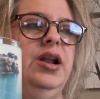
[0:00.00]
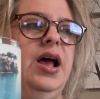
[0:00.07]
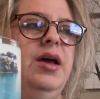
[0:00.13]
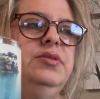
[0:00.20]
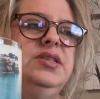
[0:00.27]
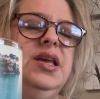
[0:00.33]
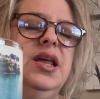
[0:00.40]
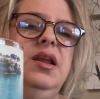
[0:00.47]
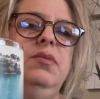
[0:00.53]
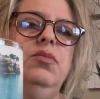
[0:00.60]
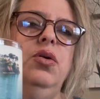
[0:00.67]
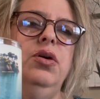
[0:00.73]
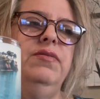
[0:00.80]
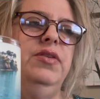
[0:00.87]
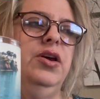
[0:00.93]
I was getting
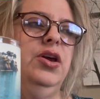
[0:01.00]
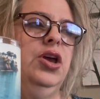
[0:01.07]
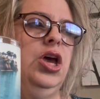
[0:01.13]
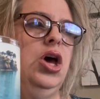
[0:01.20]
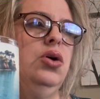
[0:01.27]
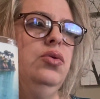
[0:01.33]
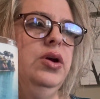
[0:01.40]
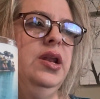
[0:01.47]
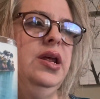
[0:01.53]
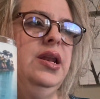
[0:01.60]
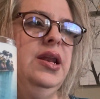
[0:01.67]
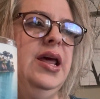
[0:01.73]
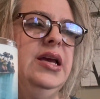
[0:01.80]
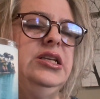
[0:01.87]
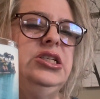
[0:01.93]
more of the coconut
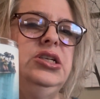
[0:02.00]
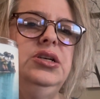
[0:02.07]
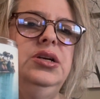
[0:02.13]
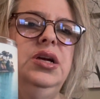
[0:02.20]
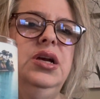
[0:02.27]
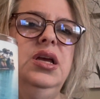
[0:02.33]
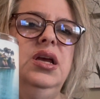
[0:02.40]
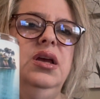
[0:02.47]
nectar,